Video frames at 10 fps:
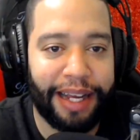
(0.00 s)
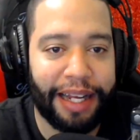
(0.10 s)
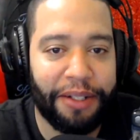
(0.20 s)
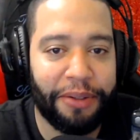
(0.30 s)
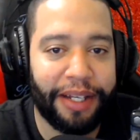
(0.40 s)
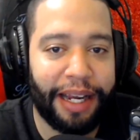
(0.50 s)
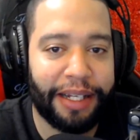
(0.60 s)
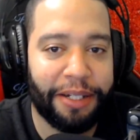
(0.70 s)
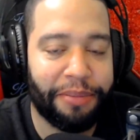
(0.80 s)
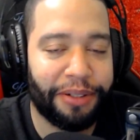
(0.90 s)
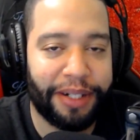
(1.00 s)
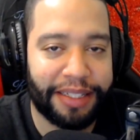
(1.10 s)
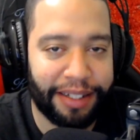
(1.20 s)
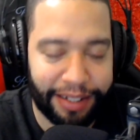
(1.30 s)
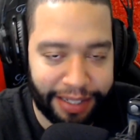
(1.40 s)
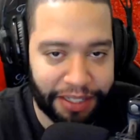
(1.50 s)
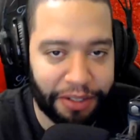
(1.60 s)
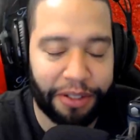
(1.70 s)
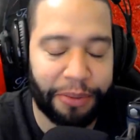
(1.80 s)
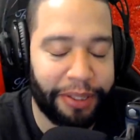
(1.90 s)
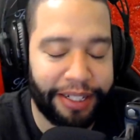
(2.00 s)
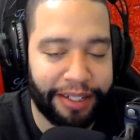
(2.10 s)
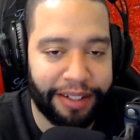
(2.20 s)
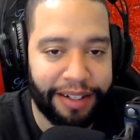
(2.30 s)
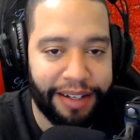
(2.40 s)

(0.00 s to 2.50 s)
I knew that I couldn't progress unless I started reading.